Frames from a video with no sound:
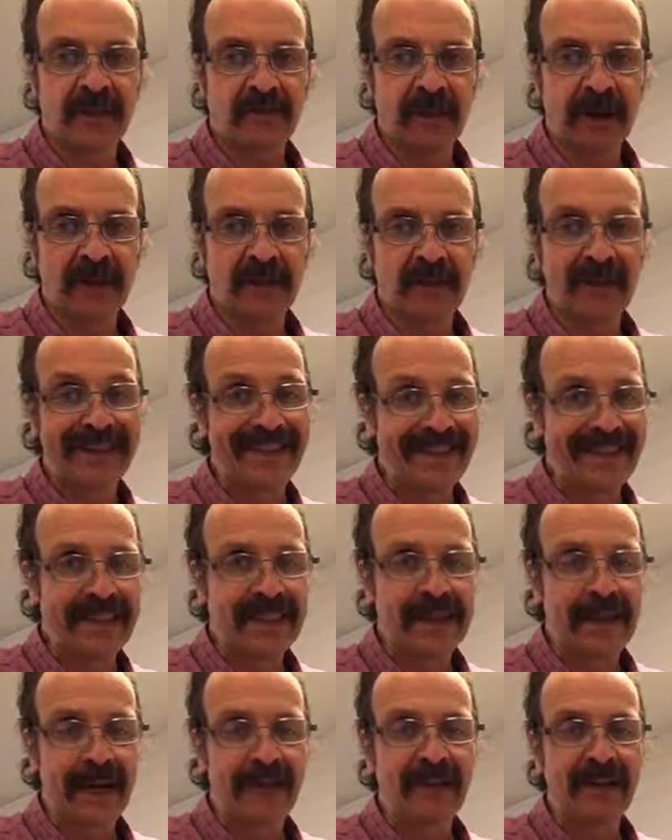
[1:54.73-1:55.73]
recipe
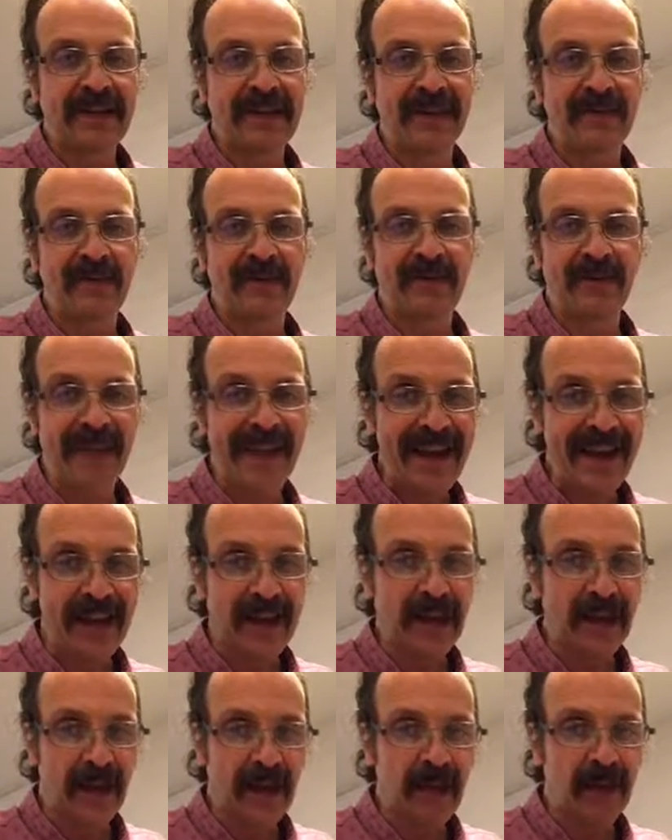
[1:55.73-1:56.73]
this time isn't
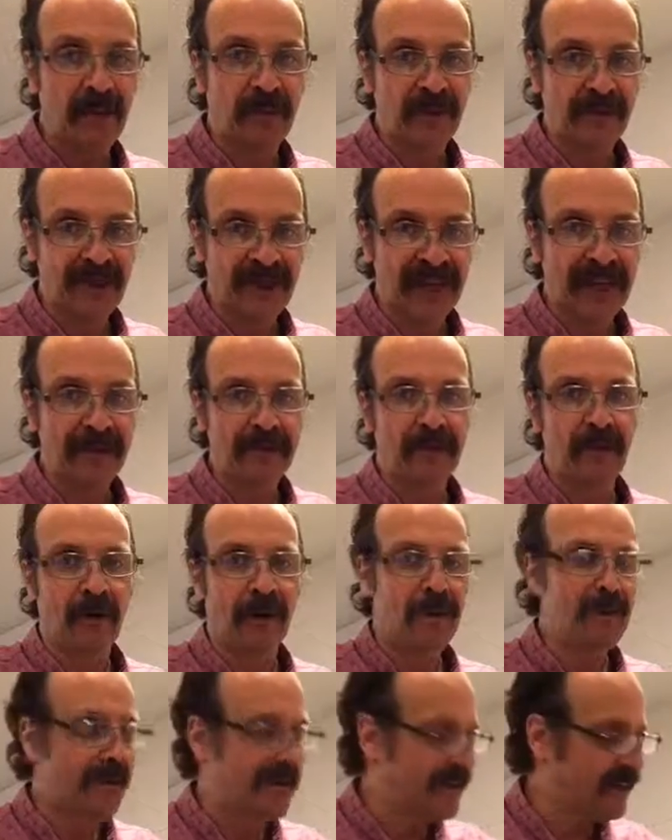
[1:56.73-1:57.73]
vegan 100%,
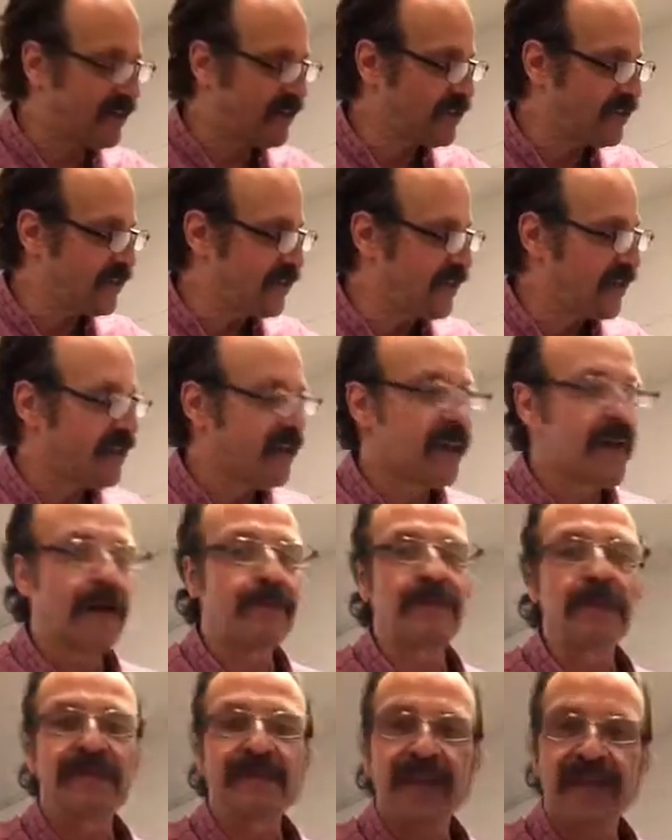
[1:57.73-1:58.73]
only because
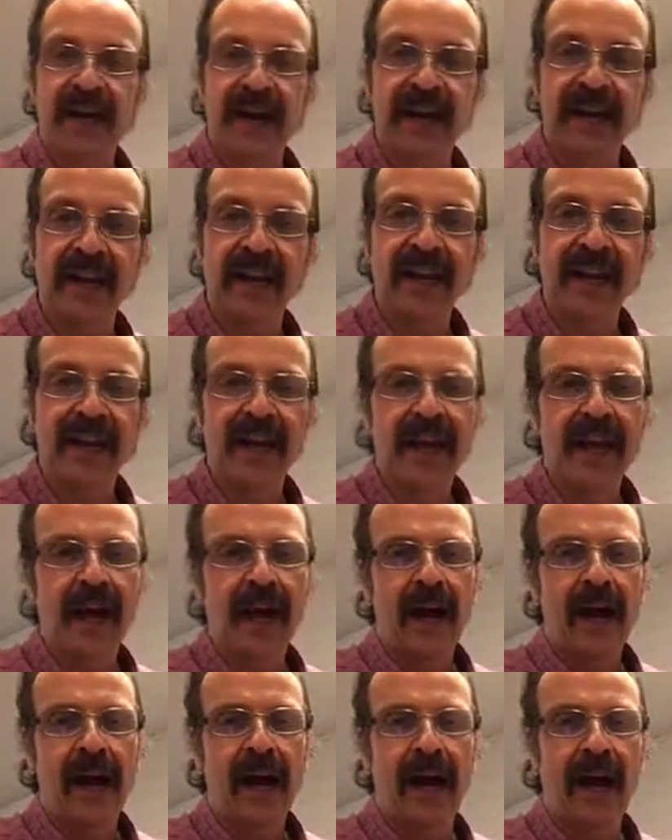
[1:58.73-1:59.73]
I'm using honey.
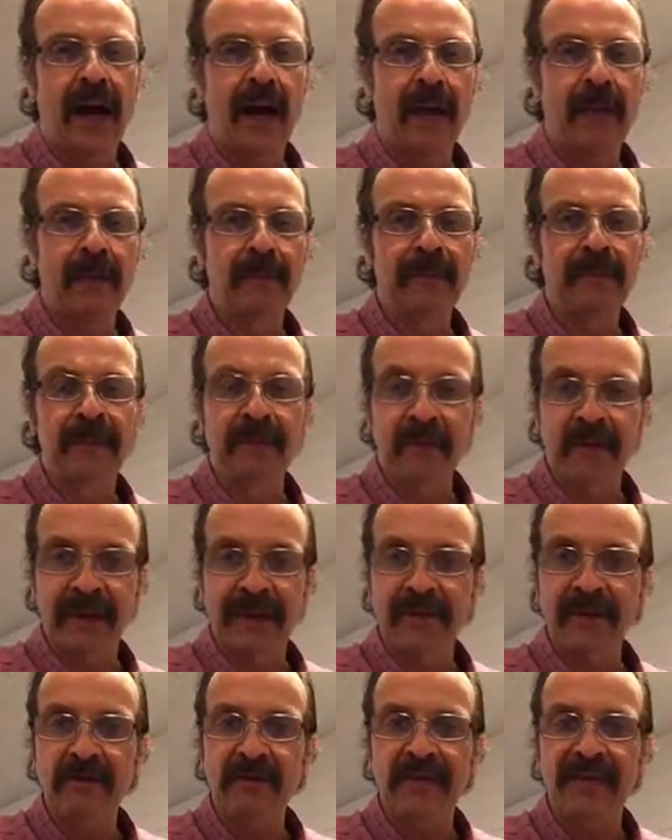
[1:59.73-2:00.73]
You
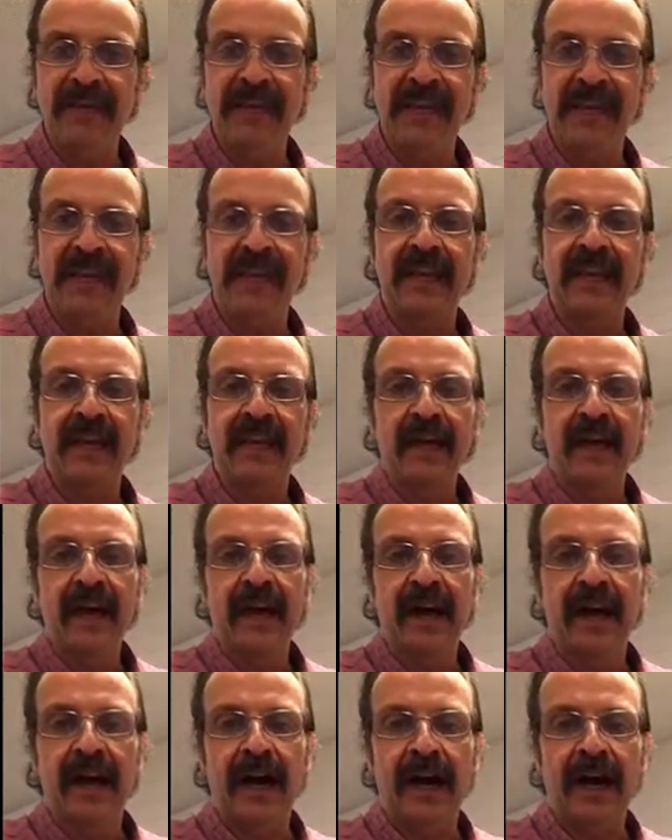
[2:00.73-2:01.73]
can use the
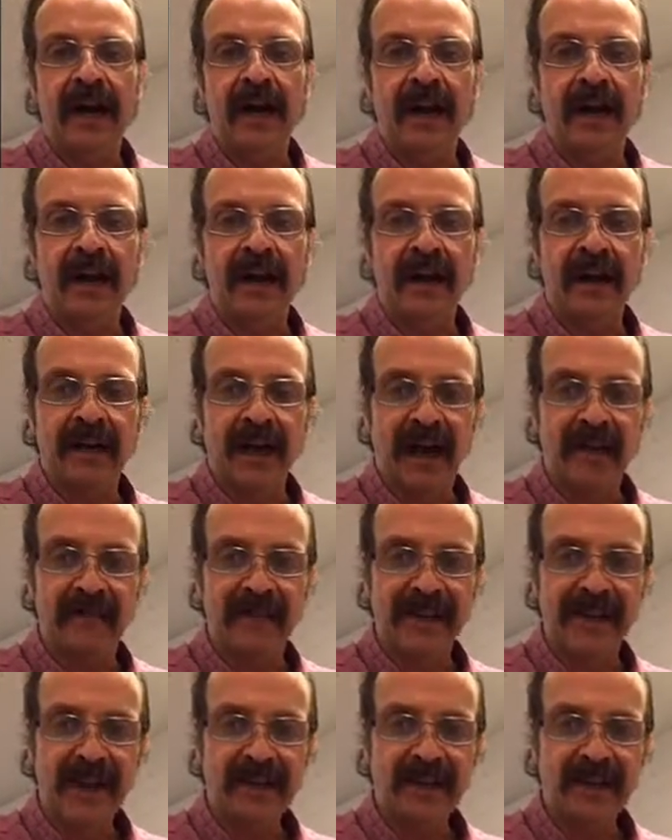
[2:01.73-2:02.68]
agave